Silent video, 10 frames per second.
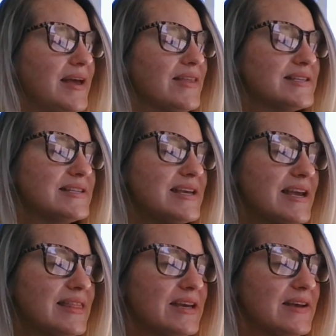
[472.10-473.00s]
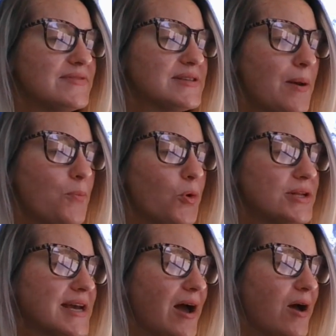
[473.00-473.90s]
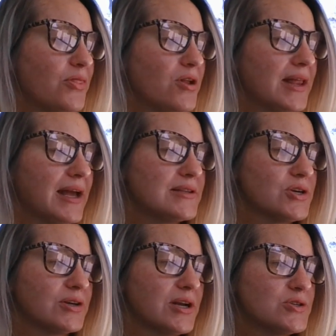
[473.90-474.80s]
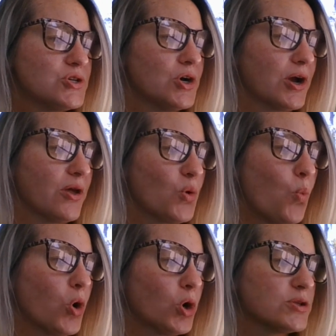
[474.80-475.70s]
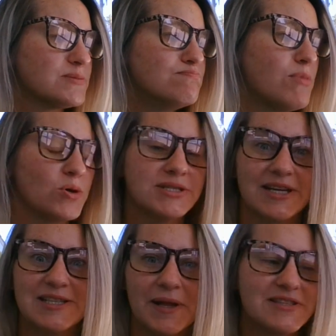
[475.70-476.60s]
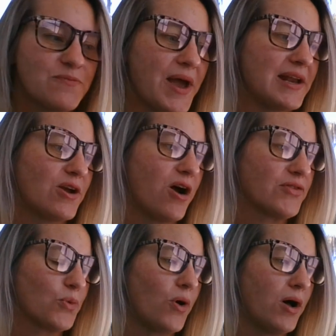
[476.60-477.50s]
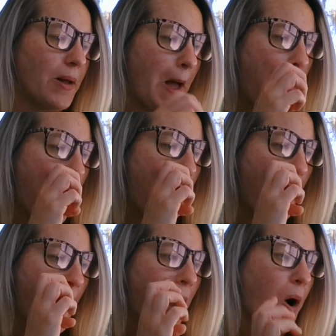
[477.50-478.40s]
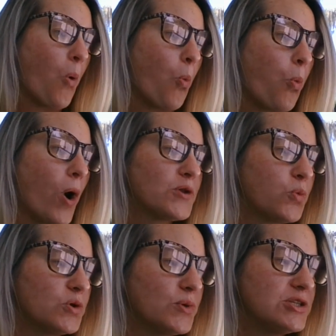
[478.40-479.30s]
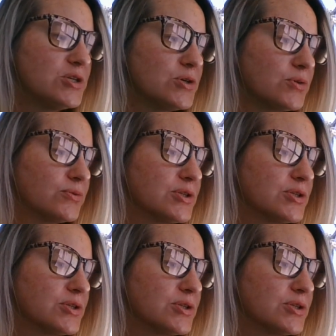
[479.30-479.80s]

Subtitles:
The sneak thieves put down their lantern and took the world's most expensive painting off the wall. "What would we do